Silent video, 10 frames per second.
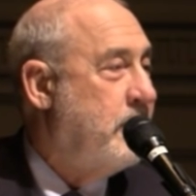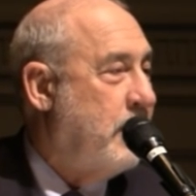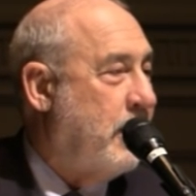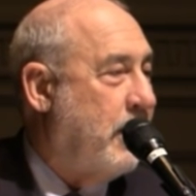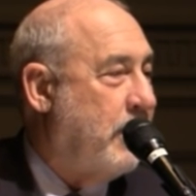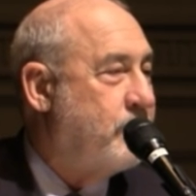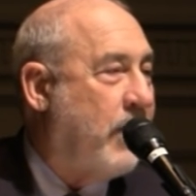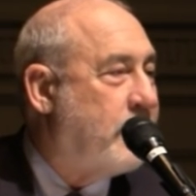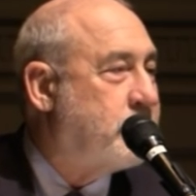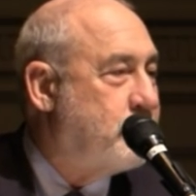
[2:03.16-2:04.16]
Uh, in
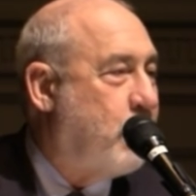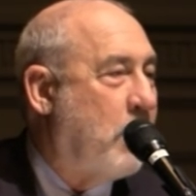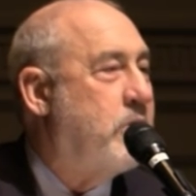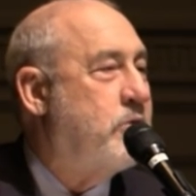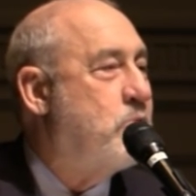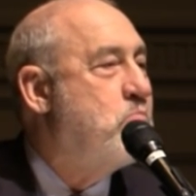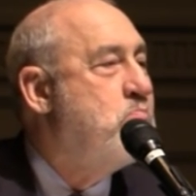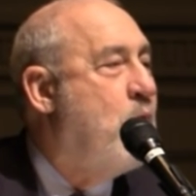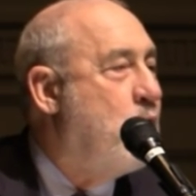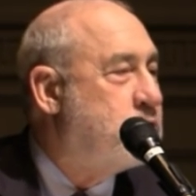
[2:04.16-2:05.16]
fact, probably the
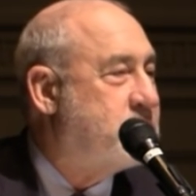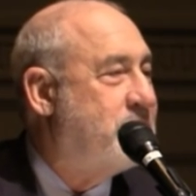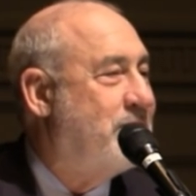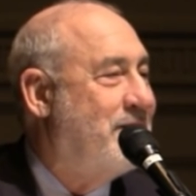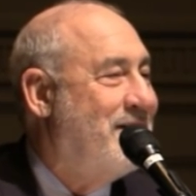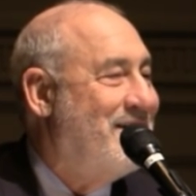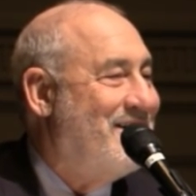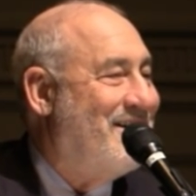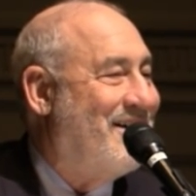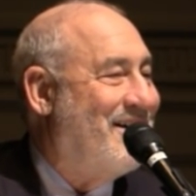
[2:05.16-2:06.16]
most
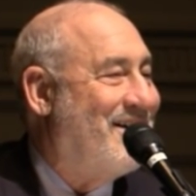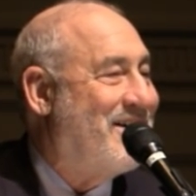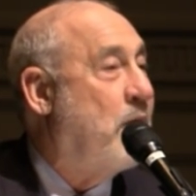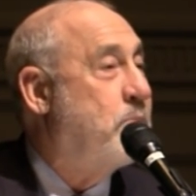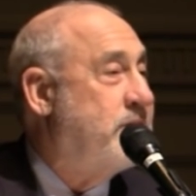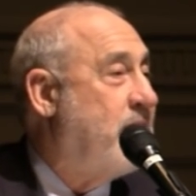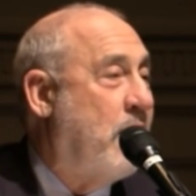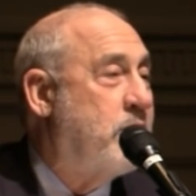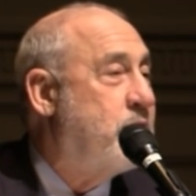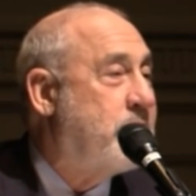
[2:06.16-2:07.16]
uh, company
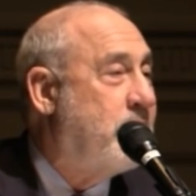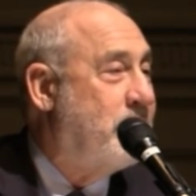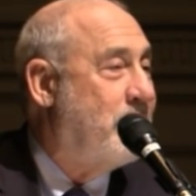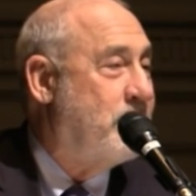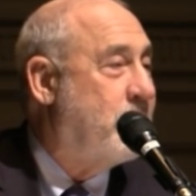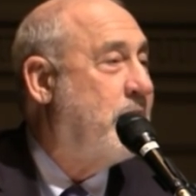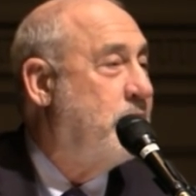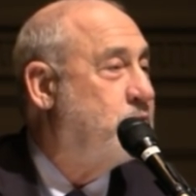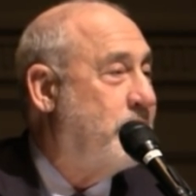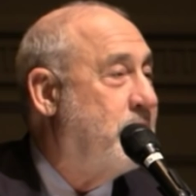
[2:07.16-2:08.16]
town in the, in the
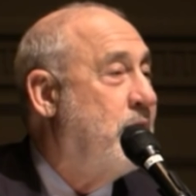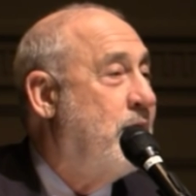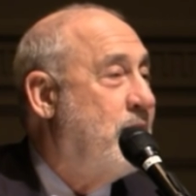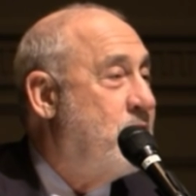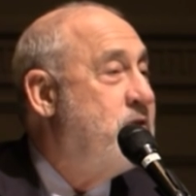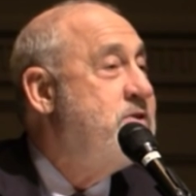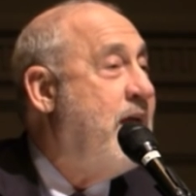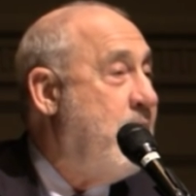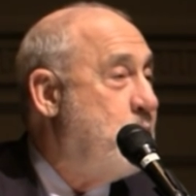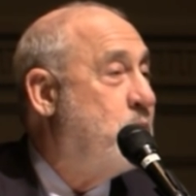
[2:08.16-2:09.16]
country. The
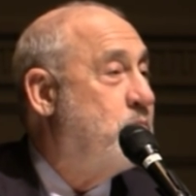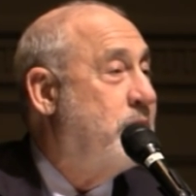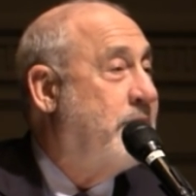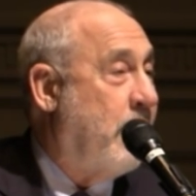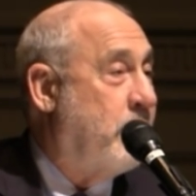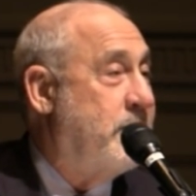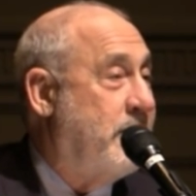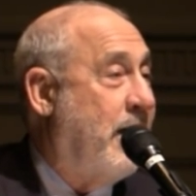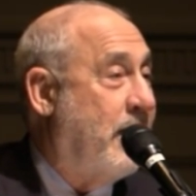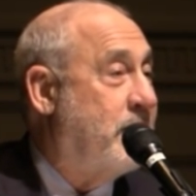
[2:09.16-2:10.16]
name Gary,
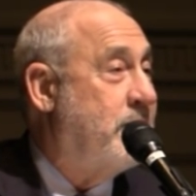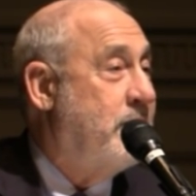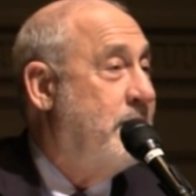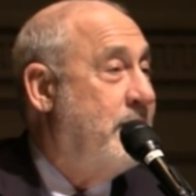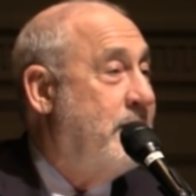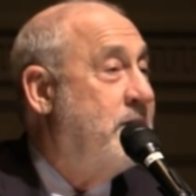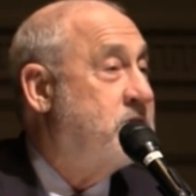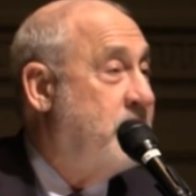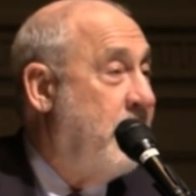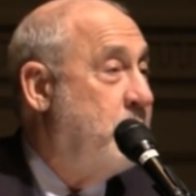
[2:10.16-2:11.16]
Indiana
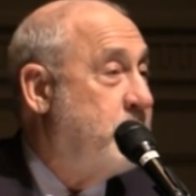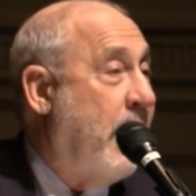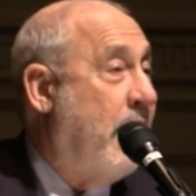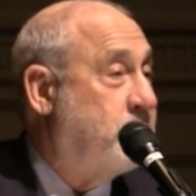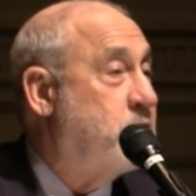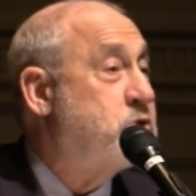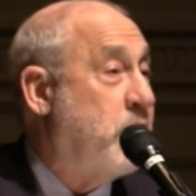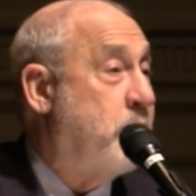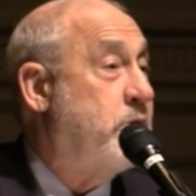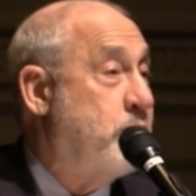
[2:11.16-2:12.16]
is named after the
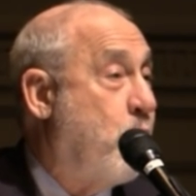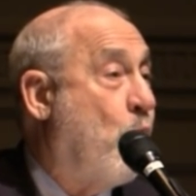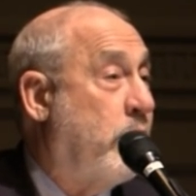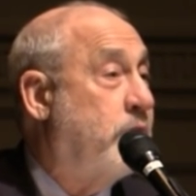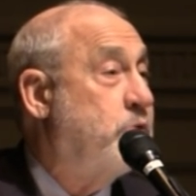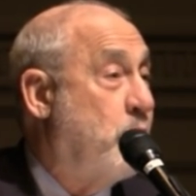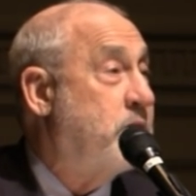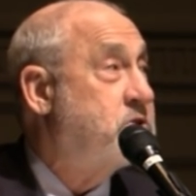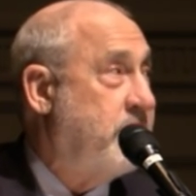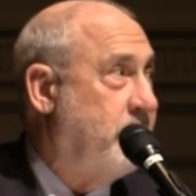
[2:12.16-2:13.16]
chairman of the board of
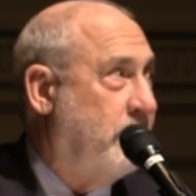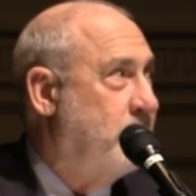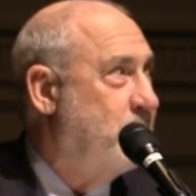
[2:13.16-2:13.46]
U.S. Steel.